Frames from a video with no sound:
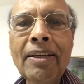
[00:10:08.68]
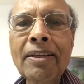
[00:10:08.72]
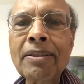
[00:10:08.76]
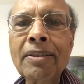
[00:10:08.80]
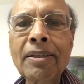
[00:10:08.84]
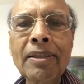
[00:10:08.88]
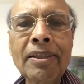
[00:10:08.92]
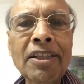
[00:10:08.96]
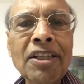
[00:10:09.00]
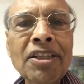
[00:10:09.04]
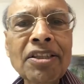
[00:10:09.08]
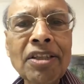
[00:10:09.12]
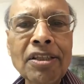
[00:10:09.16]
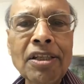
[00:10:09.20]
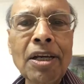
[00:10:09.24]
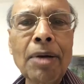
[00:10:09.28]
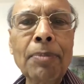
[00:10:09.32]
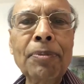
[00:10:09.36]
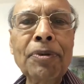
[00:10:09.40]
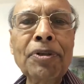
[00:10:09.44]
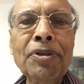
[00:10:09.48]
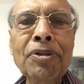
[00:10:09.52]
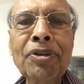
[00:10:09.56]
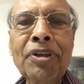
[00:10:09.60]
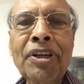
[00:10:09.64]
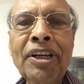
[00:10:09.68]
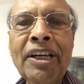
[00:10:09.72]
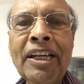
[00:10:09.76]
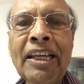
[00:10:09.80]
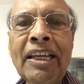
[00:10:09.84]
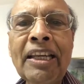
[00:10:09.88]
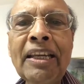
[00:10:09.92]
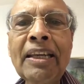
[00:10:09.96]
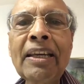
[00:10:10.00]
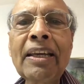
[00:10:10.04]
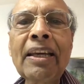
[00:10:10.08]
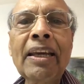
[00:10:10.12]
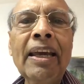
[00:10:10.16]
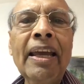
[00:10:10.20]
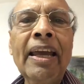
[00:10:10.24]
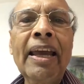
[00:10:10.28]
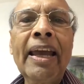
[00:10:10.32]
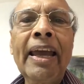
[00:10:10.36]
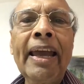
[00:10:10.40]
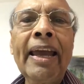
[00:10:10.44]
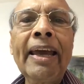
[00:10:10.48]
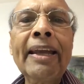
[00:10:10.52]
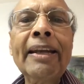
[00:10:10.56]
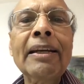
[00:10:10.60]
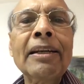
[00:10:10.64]
So research opportunity,
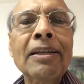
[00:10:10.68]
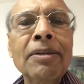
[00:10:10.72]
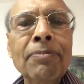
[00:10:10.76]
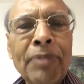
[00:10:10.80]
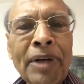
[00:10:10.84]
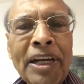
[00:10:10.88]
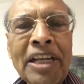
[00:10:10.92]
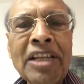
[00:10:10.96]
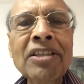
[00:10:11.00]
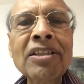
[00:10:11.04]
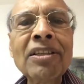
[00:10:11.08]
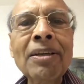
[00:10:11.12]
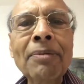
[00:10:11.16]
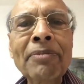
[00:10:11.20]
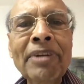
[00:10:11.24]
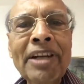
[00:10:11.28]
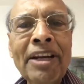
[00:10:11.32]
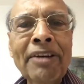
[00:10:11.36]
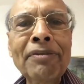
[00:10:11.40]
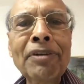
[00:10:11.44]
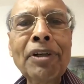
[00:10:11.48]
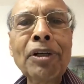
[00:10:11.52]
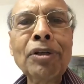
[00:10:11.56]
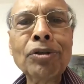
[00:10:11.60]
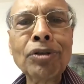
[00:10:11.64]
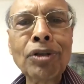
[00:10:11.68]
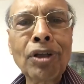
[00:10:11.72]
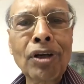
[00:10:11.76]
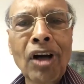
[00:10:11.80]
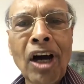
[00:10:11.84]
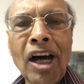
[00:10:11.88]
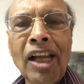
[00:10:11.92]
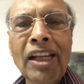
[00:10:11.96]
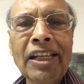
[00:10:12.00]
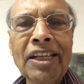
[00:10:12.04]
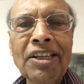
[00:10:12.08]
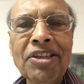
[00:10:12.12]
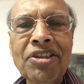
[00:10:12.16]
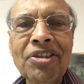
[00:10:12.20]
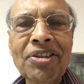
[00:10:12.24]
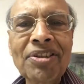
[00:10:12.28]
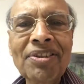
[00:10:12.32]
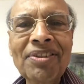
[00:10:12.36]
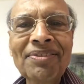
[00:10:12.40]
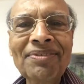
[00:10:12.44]
and it brings some revenue to the college.